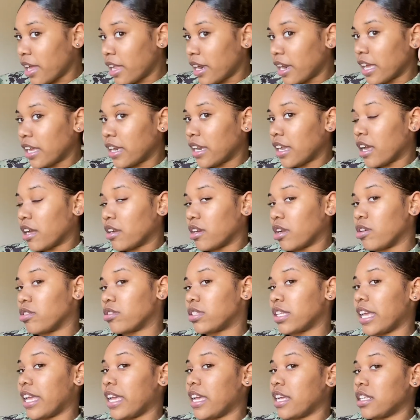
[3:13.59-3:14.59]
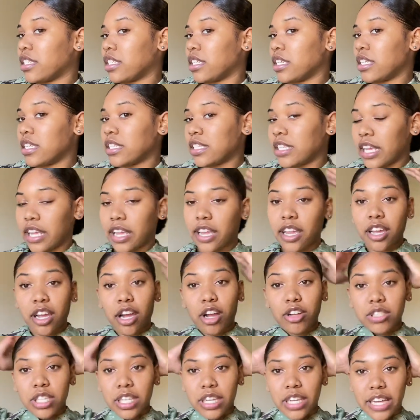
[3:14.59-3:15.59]
Lay down those edges. And here
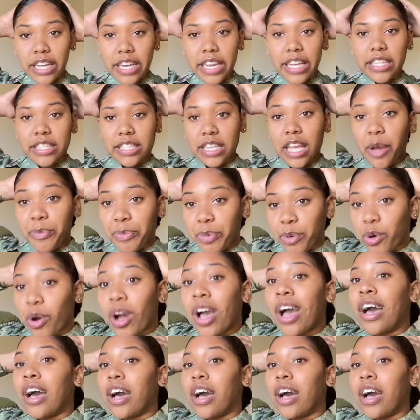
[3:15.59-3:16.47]
goes a good example